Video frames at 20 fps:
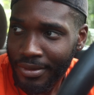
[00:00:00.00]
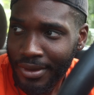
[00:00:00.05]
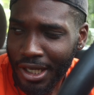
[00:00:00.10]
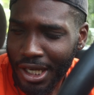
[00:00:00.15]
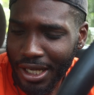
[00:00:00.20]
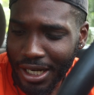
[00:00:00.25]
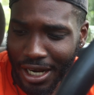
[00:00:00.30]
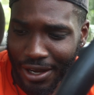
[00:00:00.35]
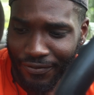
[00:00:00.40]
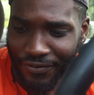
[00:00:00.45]

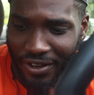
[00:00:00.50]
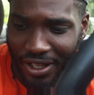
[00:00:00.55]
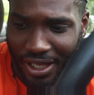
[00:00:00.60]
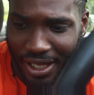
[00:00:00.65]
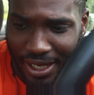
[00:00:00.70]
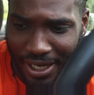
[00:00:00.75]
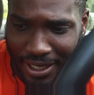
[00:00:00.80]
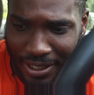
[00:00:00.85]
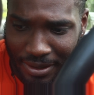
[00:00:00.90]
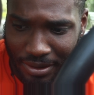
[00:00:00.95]
And I feel
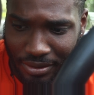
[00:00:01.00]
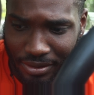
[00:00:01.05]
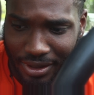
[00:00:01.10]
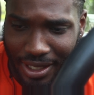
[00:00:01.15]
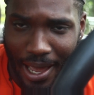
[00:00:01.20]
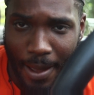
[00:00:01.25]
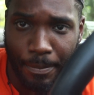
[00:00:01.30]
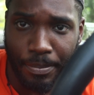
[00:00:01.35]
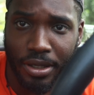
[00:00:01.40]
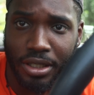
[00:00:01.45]
like
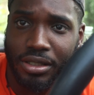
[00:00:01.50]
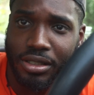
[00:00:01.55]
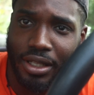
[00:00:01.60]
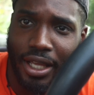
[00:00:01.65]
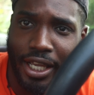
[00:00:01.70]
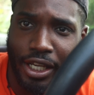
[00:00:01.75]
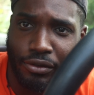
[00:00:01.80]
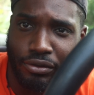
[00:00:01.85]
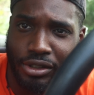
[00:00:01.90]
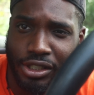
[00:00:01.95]
that puts
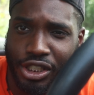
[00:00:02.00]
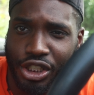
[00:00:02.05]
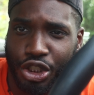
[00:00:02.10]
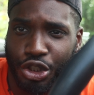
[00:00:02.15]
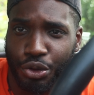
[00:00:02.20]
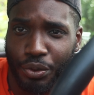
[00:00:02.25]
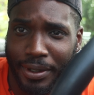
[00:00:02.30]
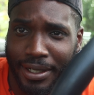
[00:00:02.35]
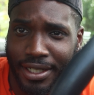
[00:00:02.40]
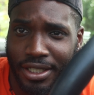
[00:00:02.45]
like
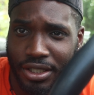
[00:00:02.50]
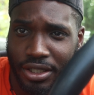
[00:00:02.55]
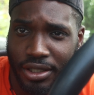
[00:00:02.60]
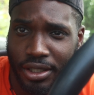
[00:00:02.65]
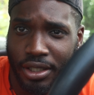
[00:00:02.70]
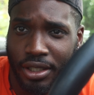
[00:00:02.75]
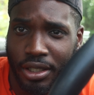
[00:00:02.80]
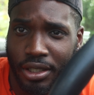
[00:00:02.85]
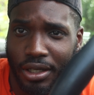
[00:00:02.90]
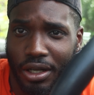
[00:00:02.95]

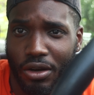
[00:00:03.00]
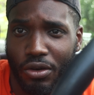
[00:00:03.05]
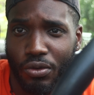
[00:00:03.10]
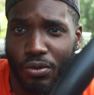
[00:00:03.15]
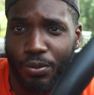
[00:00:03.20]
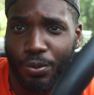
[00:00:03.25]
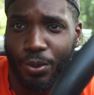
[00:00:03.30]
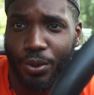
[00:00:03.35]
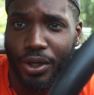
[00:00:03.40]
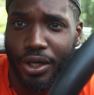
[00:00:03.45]
restriction
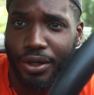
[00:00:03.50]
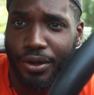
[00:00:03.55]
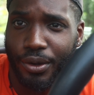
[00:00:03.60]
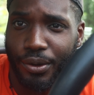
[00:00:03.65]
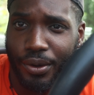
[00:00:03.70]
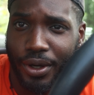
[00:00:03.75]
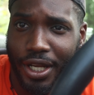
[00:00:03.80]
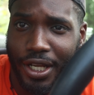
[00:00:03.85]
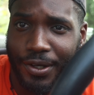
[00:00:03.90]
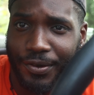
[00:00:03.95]
on real
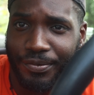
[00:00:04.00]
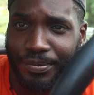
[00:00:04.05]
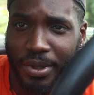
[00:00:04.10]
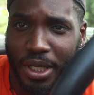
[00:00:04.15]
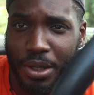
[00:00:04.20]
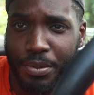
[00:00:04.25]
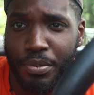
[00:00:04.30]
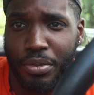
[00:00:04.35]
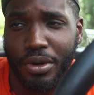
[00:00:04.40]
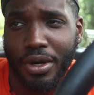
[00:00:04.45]
creative
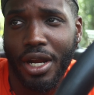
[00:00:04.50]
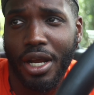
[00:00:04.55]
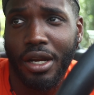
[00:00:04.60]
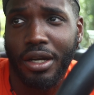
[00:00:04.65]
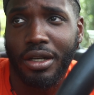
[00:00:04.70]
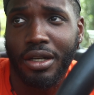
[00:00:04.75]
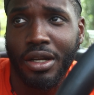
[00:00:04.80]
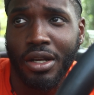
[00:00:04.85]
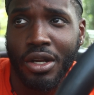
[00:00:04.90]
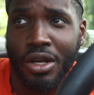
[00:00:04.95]
people
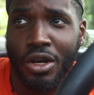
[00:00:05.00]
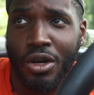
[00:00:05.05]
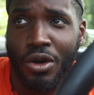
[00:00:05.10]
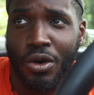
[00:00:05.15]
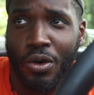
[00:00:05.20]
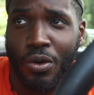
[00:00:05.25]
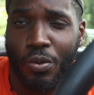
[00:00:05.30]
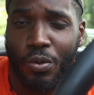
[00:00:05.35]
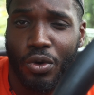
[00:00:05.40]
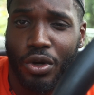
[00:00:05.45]
that
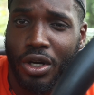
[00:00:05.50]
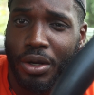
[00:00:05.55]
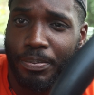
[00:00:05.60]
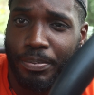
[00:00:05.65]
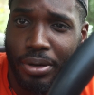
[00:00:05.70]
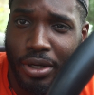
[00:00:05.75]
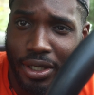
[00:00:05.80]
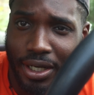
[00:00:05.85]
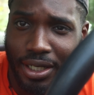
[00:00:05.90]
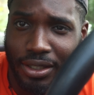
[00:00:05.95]
want
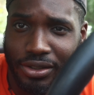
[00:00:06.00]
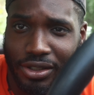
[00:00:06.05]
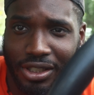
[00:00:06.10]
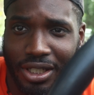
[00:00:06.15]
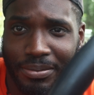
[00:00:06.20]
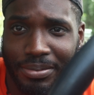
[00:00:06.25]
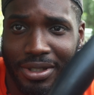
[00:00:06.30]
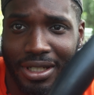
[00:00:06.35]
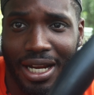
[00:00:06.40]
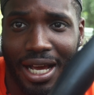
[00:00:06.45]
to put out
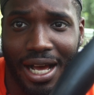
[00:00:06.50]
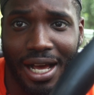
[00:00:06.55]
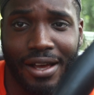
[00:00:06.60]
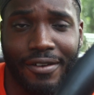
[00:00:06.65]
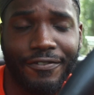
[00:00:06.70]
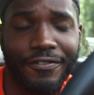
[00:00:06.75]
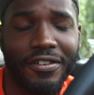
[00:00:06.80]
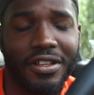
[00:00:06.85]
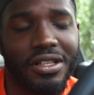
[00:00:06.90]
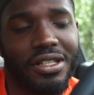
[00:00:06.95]
something.
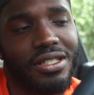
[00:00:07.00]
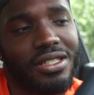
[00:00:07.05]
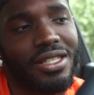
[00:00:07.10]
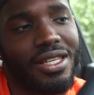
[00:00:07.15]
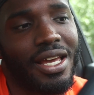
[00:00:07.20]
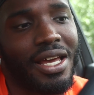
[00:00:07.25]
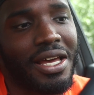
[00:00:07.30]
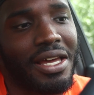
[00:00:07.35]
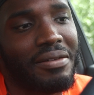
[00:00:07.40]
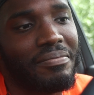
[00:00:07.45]
I feel is
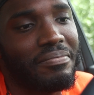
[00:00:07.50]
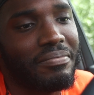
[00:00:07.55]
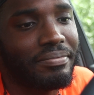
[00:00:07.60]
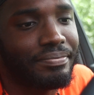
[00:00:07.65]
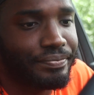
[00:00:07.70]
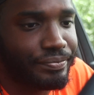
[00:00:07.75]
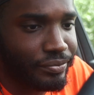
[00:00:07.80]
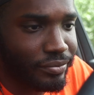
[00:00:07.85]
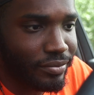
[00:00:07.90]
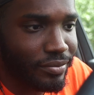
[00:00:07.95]
that
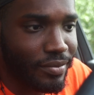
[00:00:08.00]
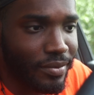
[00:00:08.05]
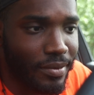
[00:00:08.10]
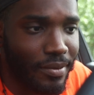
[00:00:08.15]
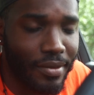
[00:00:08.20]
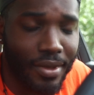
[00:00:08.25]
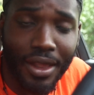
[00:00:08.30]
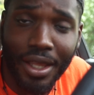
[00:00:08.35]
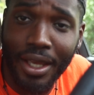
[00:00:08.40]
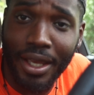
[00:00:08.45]

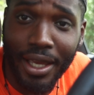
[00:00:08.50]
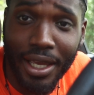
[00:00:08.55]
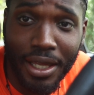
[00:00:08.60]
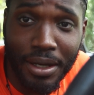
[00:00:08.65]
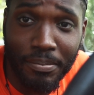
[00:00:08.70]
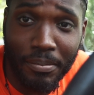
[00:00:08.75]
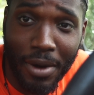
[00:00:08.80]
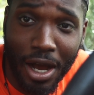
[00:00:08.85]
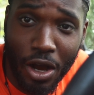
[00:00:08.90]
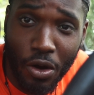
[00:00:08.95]

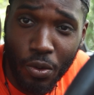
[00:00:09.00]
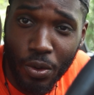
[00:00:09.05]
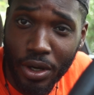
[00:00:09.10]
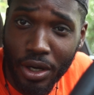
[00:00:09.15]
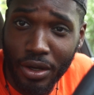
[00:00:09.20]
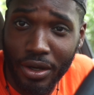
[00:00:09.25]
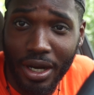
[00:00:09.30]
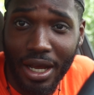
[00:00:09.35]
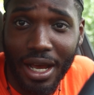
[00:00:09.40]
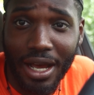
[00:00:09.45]
in my
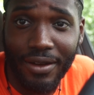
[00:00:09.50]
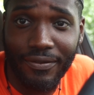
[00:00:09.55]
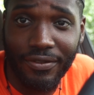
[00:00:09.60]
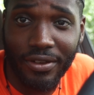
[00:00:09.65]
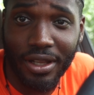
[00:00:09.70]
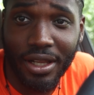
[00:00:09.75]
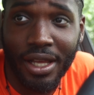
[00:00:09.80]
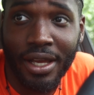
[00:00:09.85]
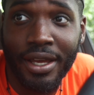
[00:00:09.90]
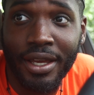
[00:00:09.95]
world, how I
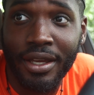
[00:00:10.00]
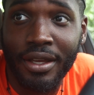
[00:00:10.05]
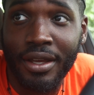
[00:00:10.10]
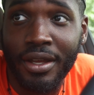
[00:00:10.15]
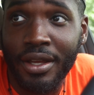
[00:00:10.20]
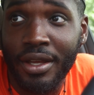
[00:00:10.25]
feel like